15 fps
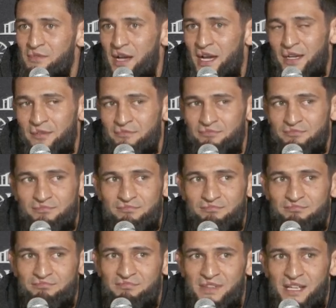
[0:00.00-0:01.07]
I'm
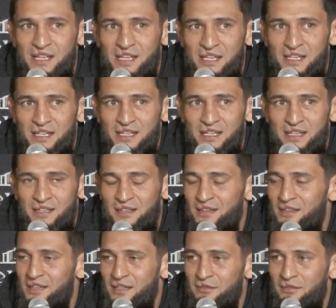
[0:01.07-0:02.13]

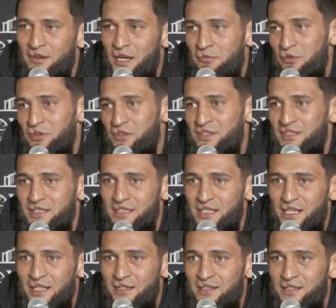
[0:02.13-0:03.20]
if I'm honest,
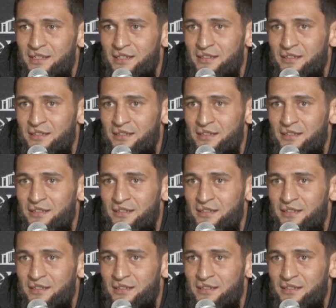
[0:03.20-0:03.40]
like,